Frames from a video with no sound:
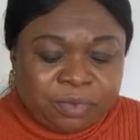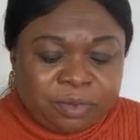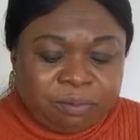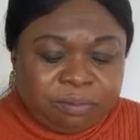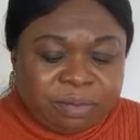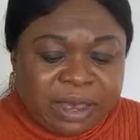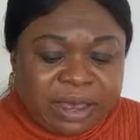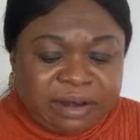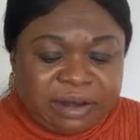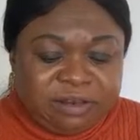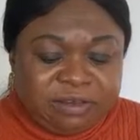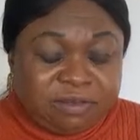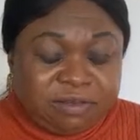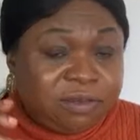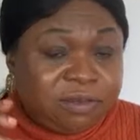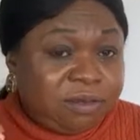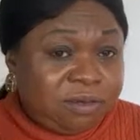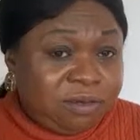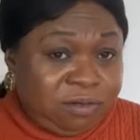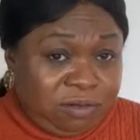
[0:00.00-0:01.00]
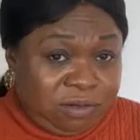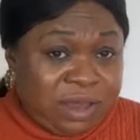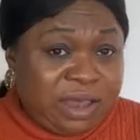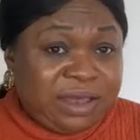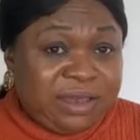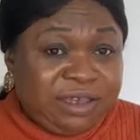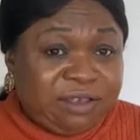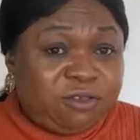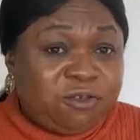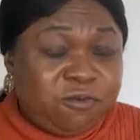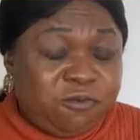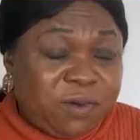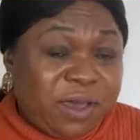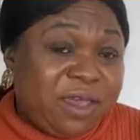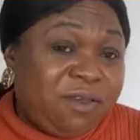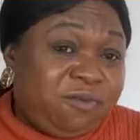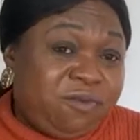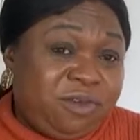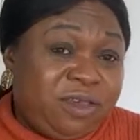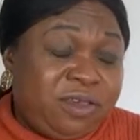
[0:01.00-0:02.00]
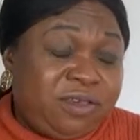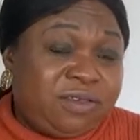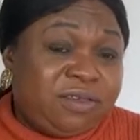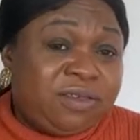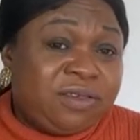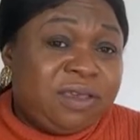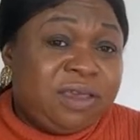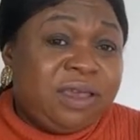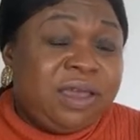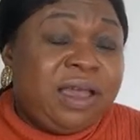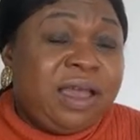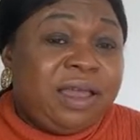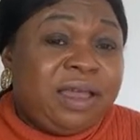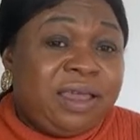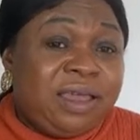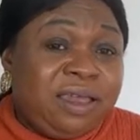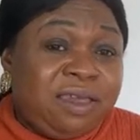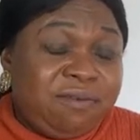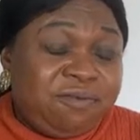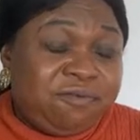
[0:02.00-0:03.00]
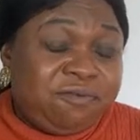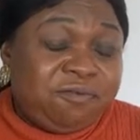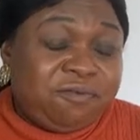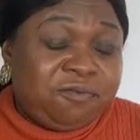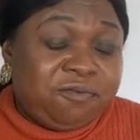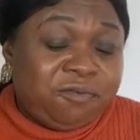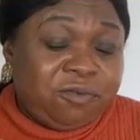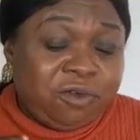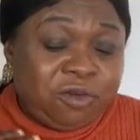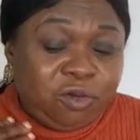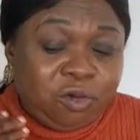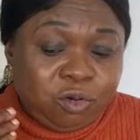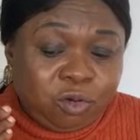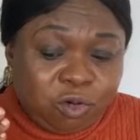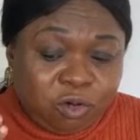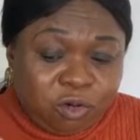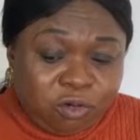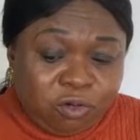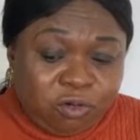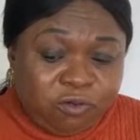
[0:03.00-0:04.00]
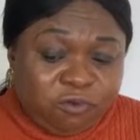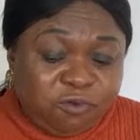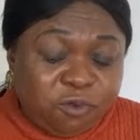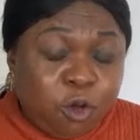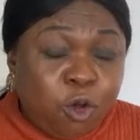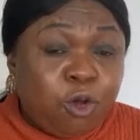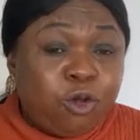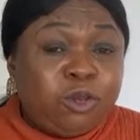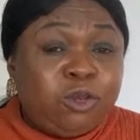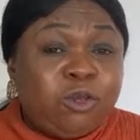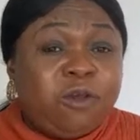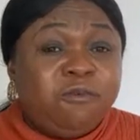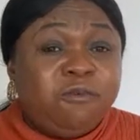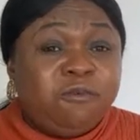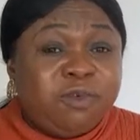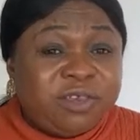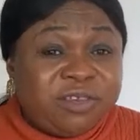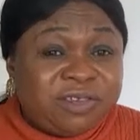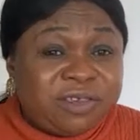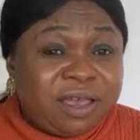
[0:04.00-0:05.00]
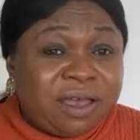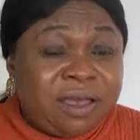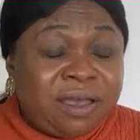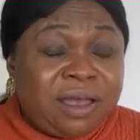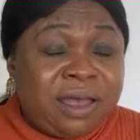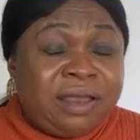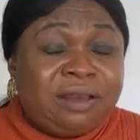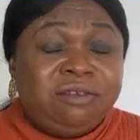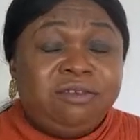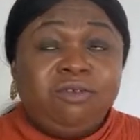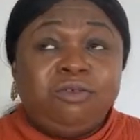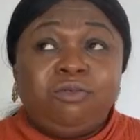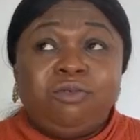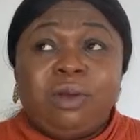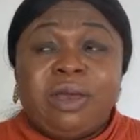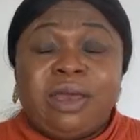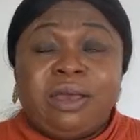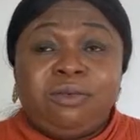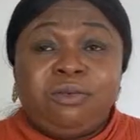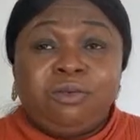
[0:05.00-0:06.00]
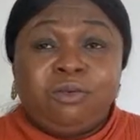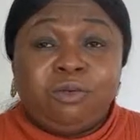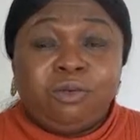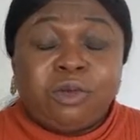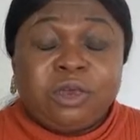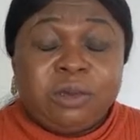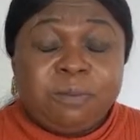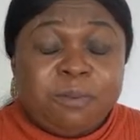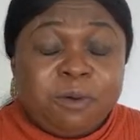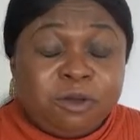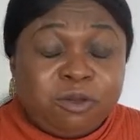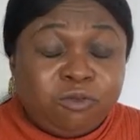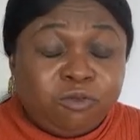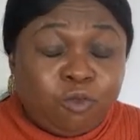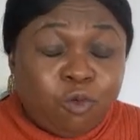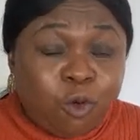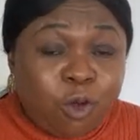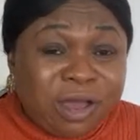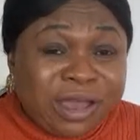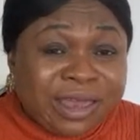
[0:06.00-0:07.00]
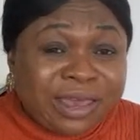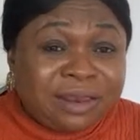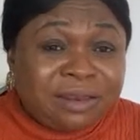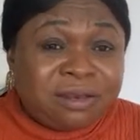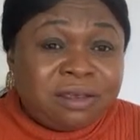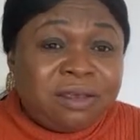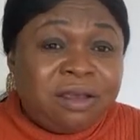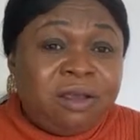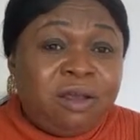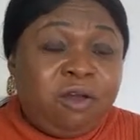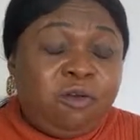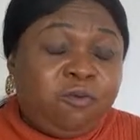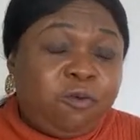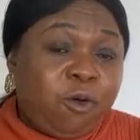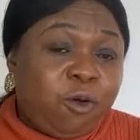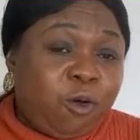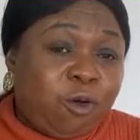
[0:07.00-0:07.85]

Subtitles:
but at least you can get to 5 years. If you hold your visa and you keep on working for